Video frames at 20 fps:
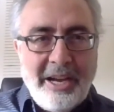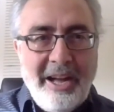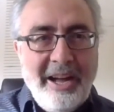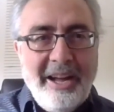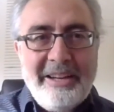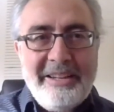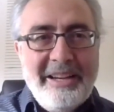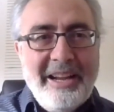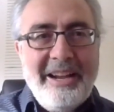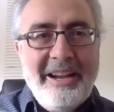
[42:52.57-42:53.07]

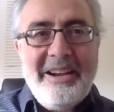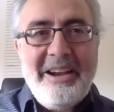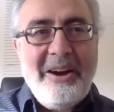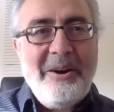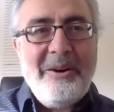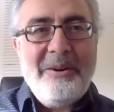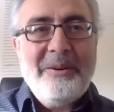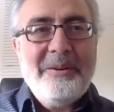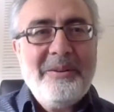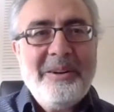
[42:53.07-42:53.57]
China
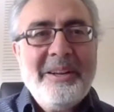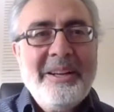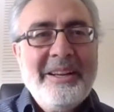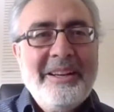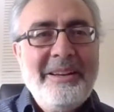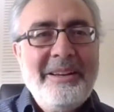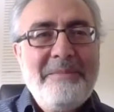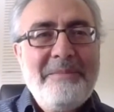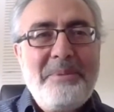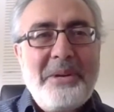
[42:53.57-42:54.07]
now
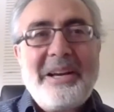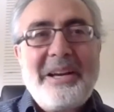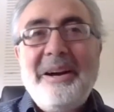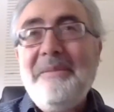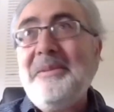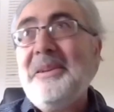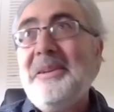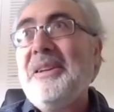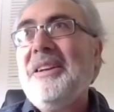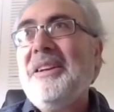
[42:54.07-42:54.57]

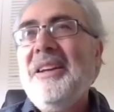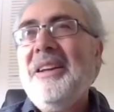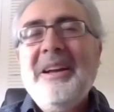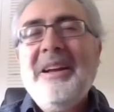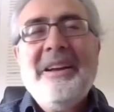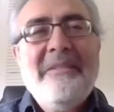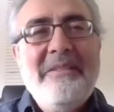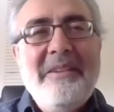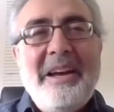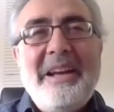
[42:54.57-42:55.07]
becoming
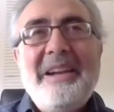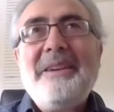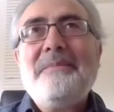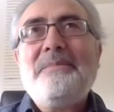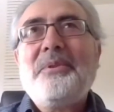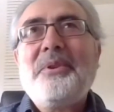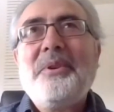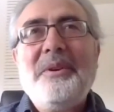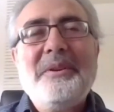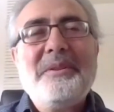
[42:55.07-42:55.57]
very
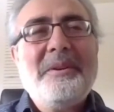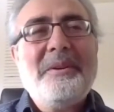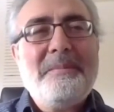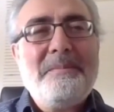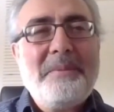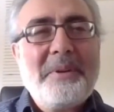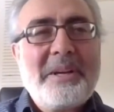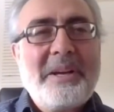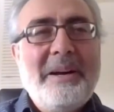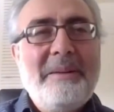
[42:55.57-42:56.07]
proud
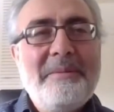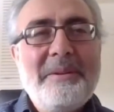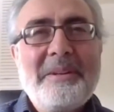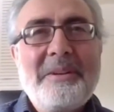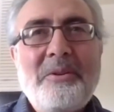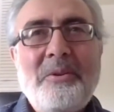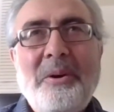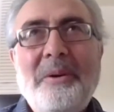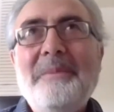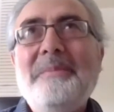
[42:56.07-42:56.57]
of
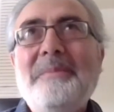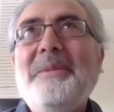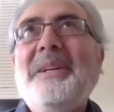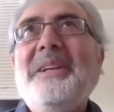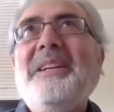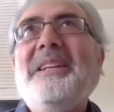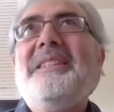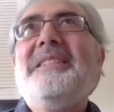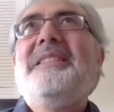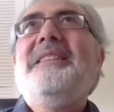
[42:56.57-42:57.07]
becoming
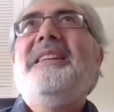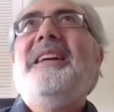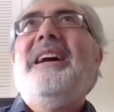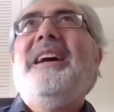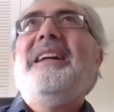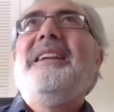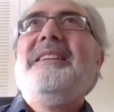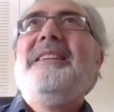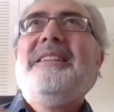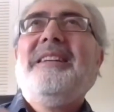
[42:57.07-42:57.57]
communist
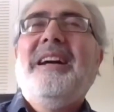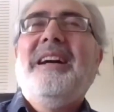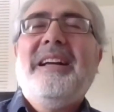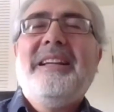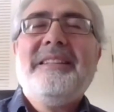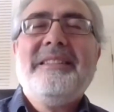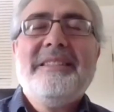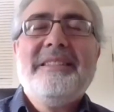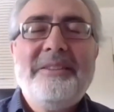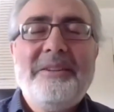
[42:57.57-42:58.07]

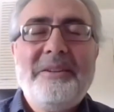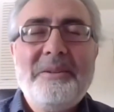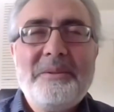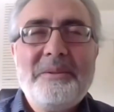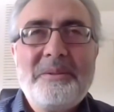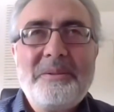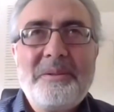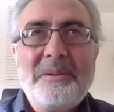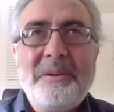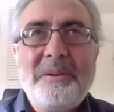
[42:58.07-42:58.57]
and
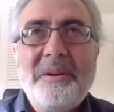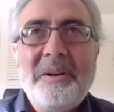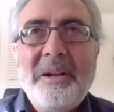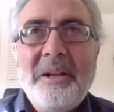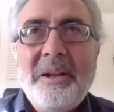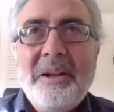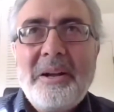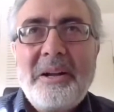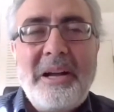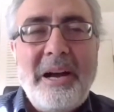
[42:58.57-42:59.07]
also
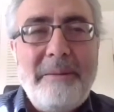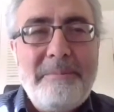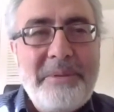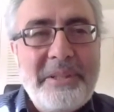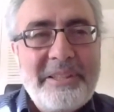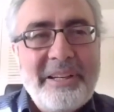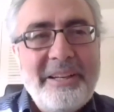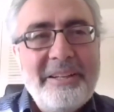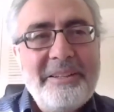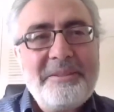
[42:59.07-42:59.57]

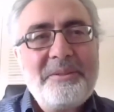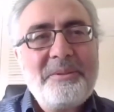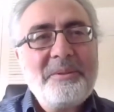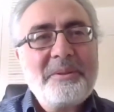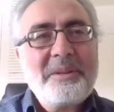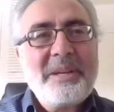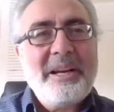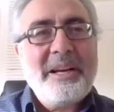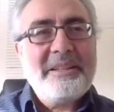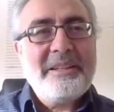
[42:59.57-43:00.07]
capitalist
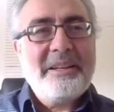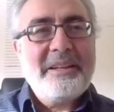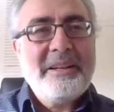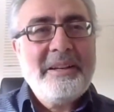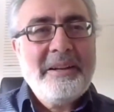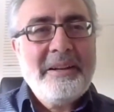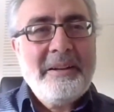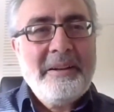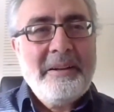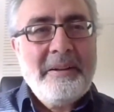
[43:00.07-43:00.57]
together.
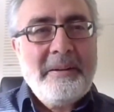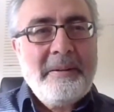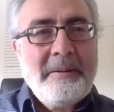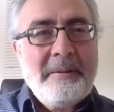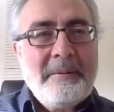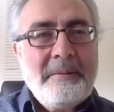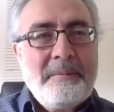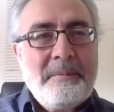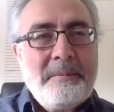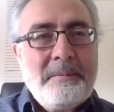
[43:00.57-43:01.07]

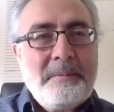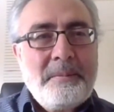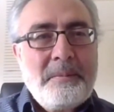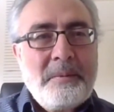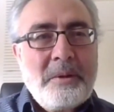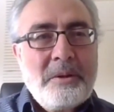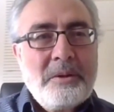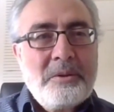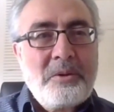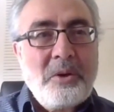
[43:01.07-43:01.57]

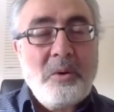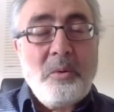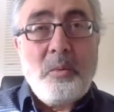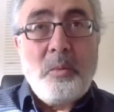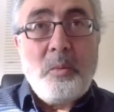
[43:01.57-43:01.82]
So